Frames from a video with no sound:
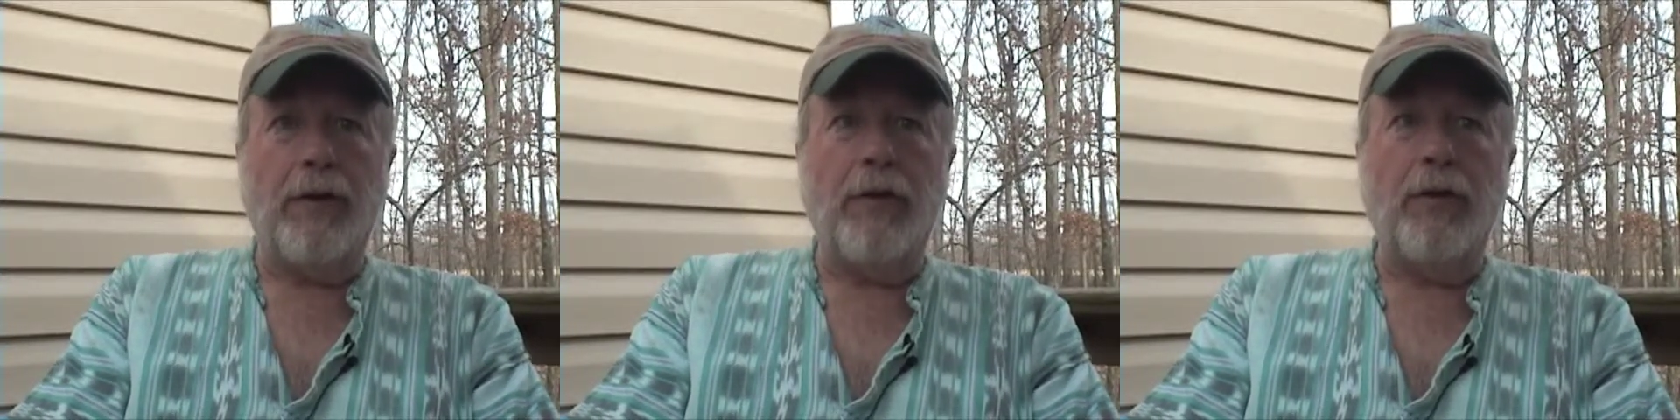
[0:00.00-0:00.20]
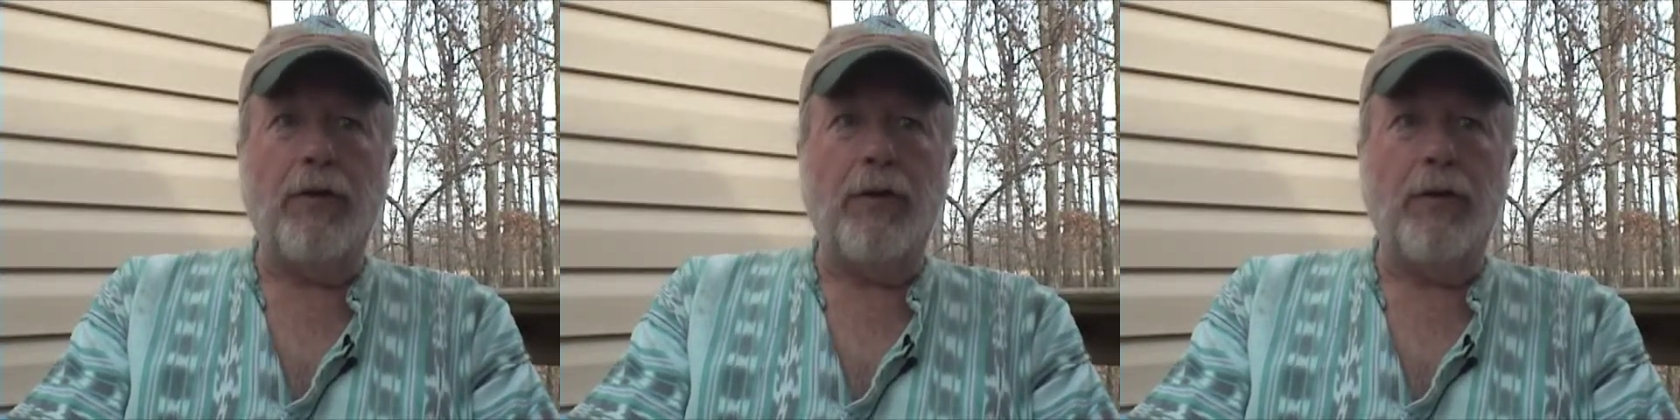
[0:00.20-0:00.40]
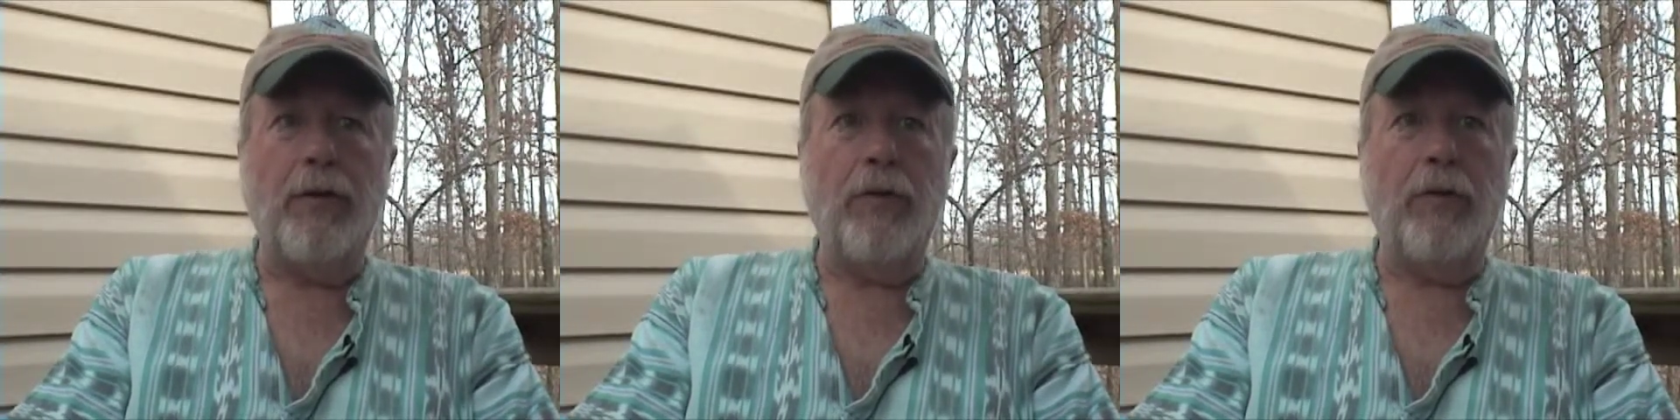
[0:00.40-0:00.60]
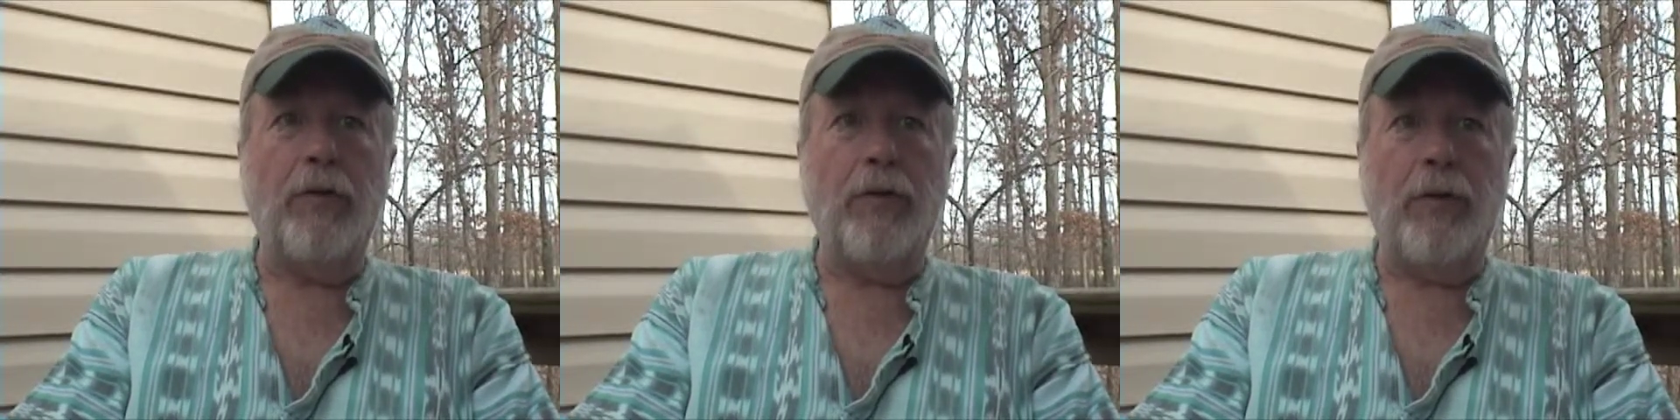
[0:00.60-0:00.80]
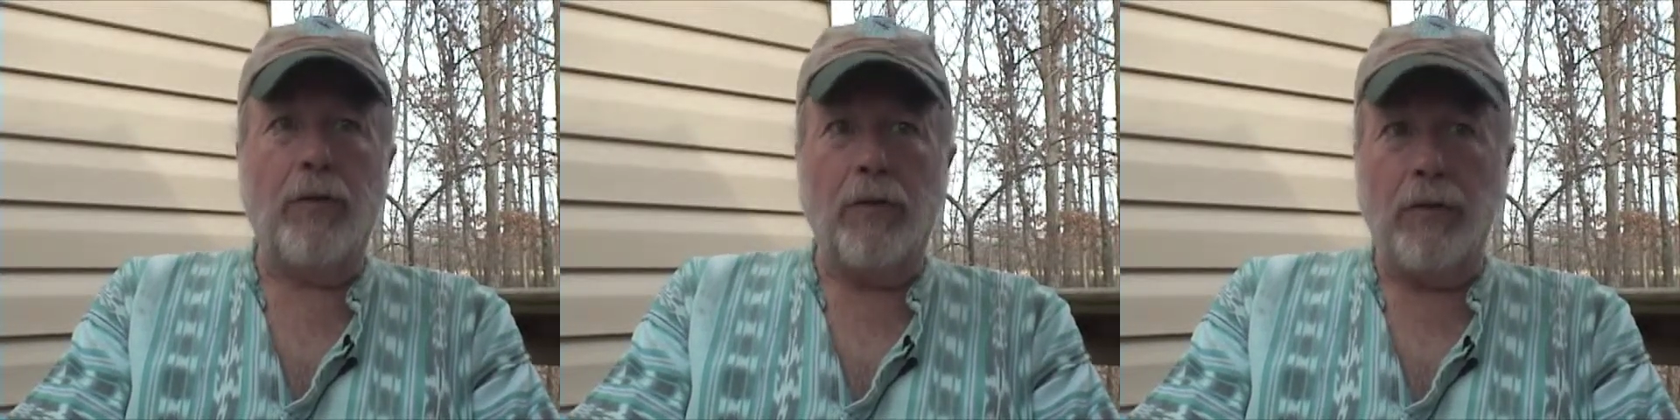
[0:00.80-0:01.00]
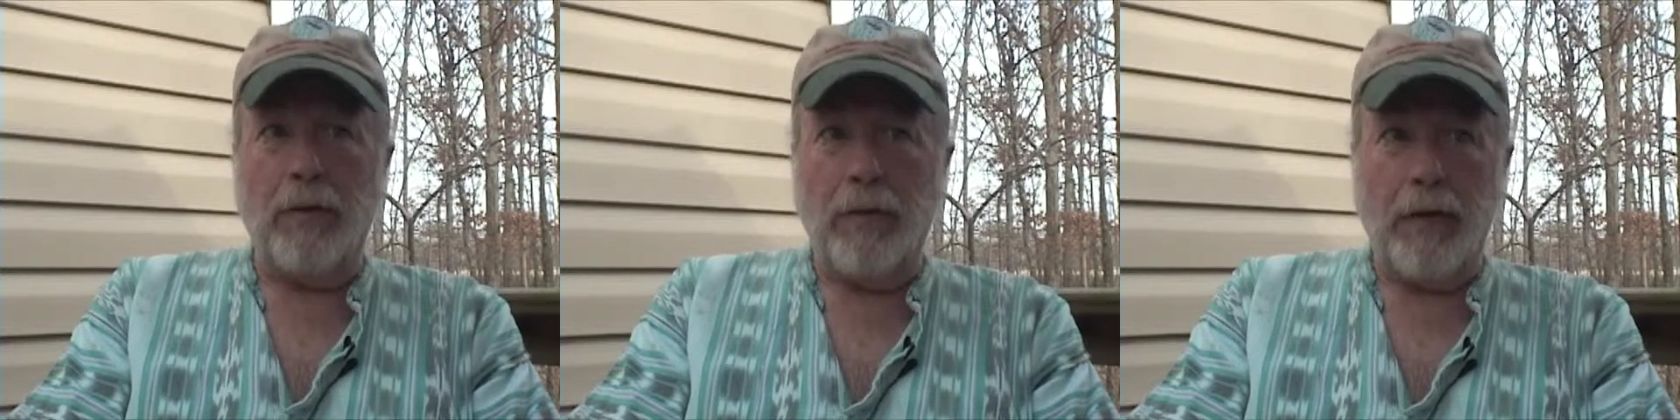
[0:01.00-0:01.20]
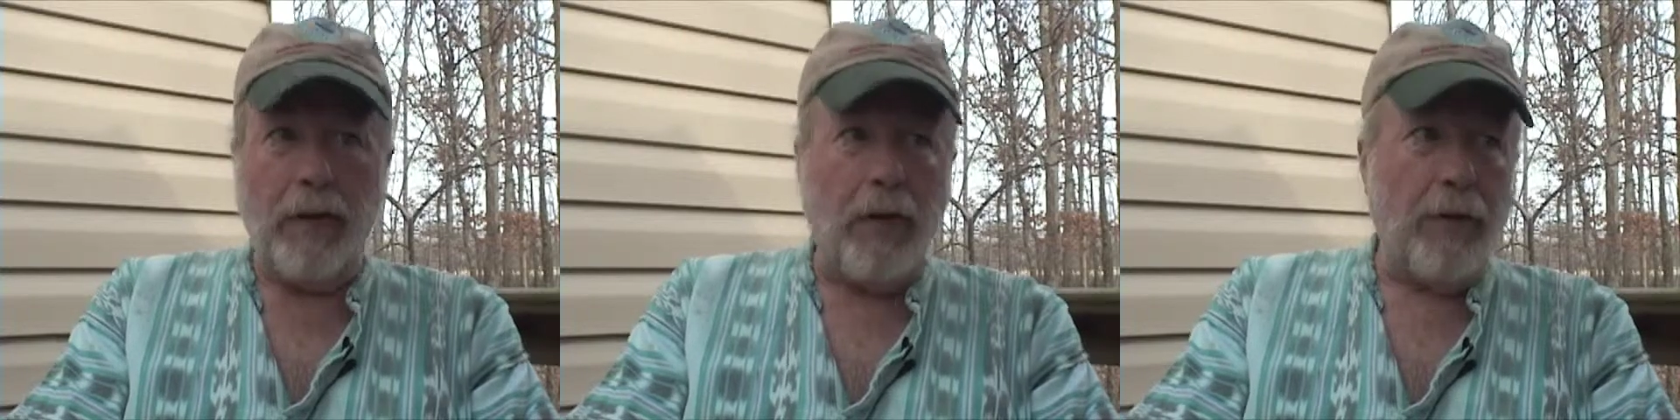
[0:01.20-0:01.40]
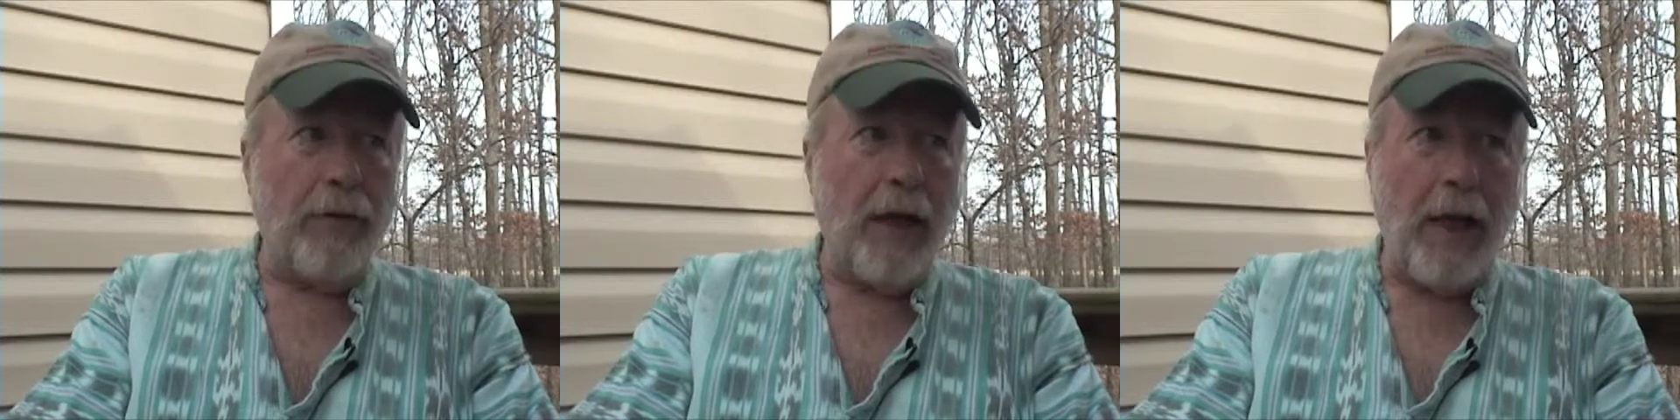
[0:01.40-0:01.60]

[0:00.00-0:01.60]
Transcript: to, you know,